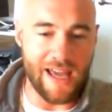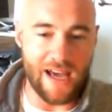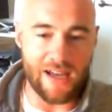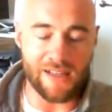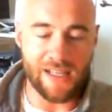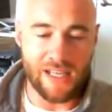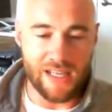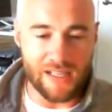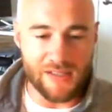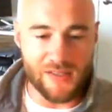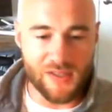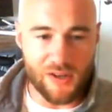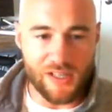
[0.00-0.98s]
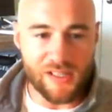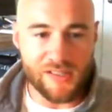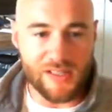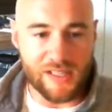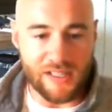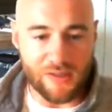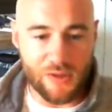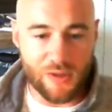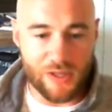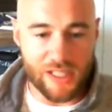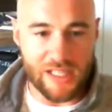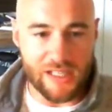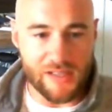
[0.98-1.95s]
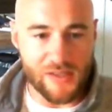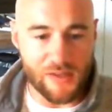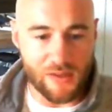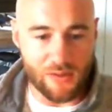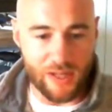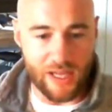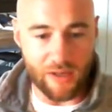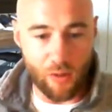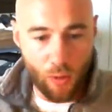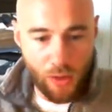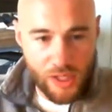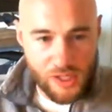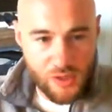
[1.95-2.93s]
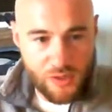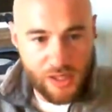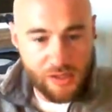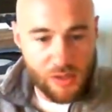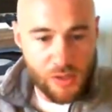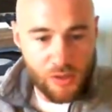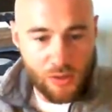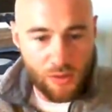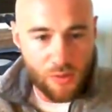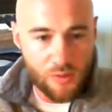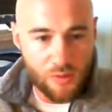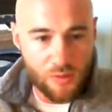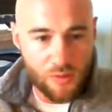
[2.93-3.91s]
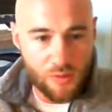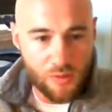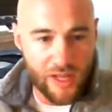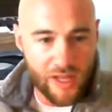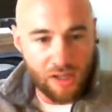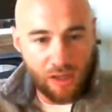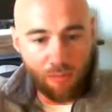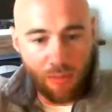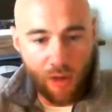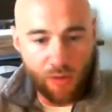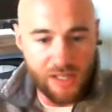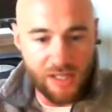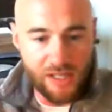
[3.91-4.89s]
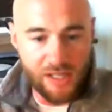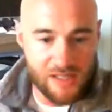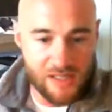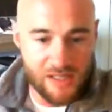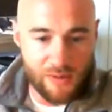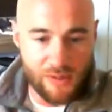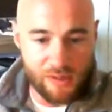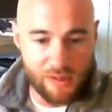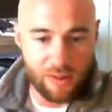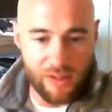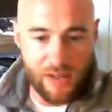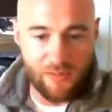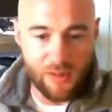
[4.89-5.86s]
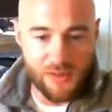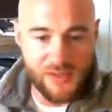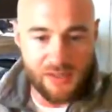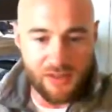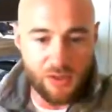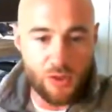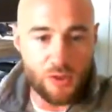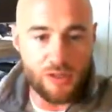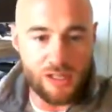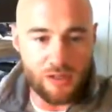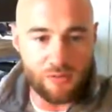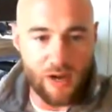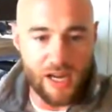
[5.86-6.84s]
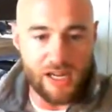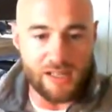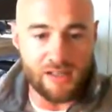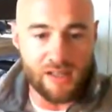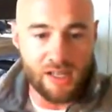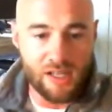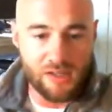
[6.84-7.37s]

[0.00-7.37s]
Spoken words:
and it's starting to get tricky to like orchestrate two like components, different levels in the tree, right?